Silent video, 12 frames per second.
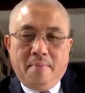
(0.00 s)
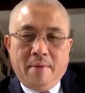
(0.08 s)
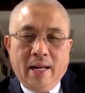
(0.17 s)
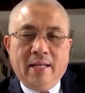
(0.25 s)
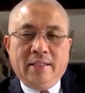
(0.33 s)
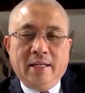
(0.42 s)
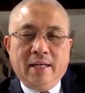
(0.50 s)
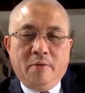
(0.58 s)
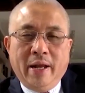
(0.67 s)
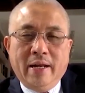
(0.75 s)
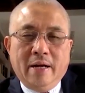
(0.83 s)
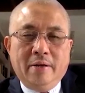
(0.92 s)
Malaysia
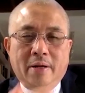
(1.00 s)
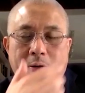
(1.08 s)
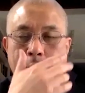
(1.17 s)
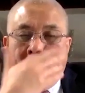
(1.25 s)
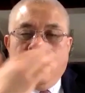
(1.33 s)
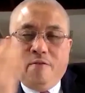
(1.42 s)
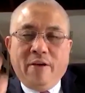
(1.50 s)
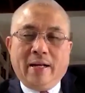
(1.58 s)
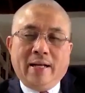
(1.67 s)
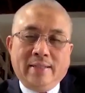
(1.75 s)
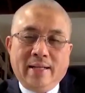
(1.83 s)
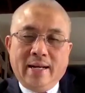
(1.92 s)
went down the road. In
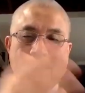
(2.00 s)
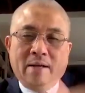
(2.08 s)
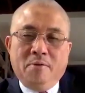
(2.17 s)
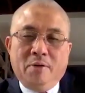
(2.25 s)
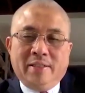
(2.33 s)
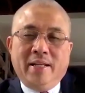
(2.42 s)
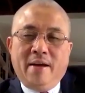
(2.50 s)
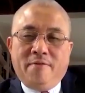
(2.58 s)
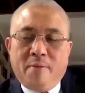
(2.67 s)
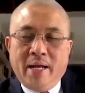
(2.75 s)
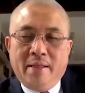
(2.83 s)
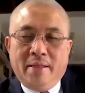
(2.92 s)
fact, Khazanah was there
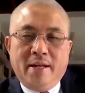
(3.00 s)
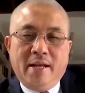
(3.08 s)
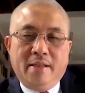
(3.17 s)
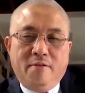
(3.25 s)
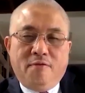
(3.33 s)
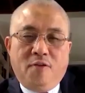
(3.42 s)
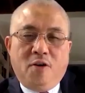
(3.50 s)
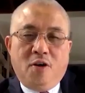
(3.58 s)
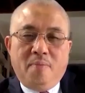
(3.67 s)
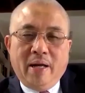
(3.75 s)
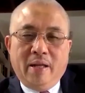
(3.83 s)
from 1994,